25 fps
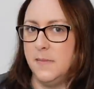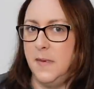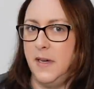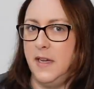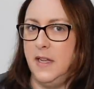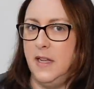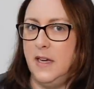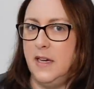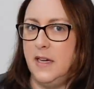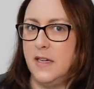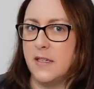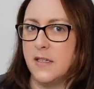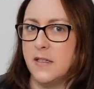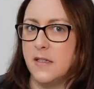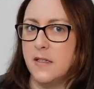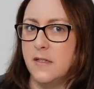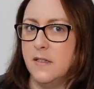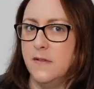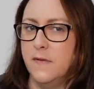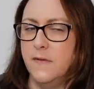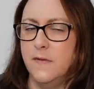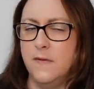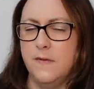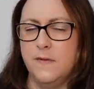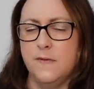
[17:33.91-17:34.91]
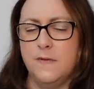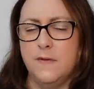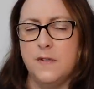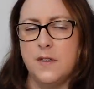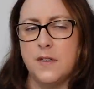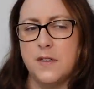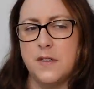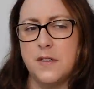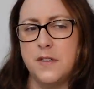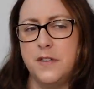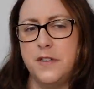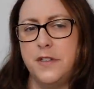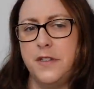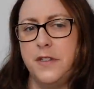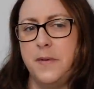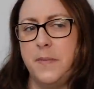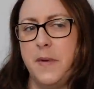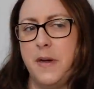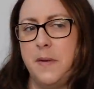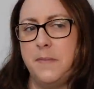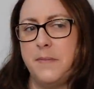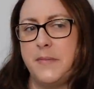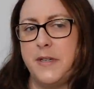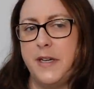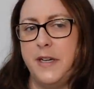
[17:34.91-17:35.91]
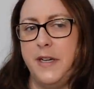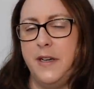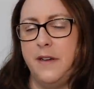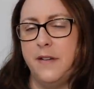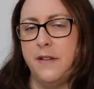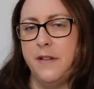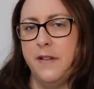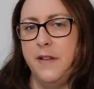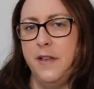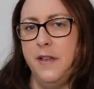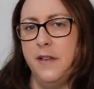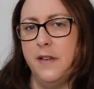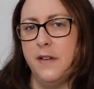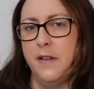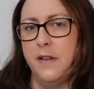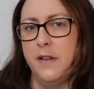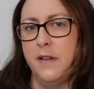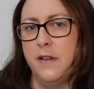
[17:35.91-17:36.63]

my last Flosstube update, I think.